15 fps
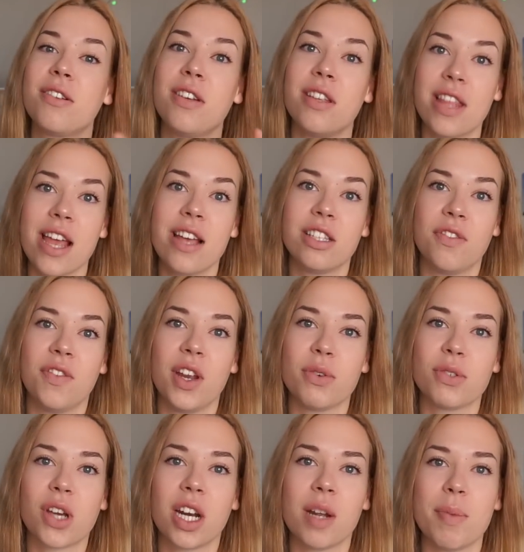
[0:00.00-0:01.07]
today's video
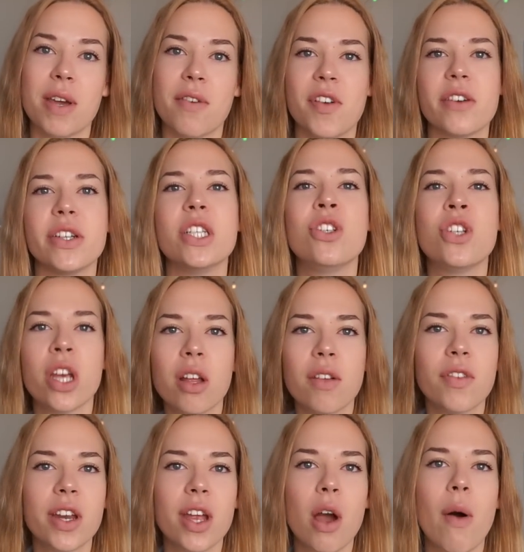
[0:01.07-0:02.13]
is going to be a very chill
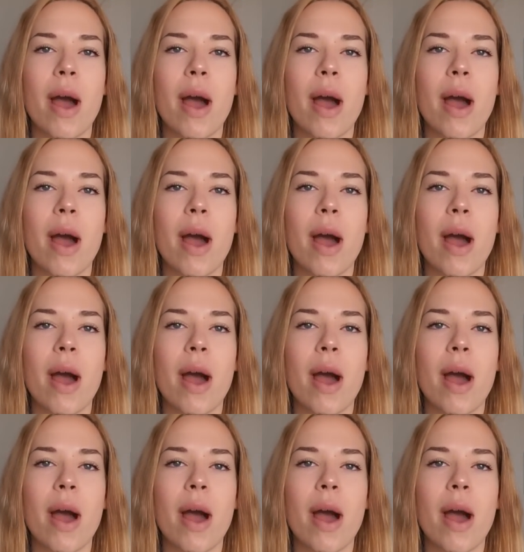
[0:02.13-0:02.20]
video.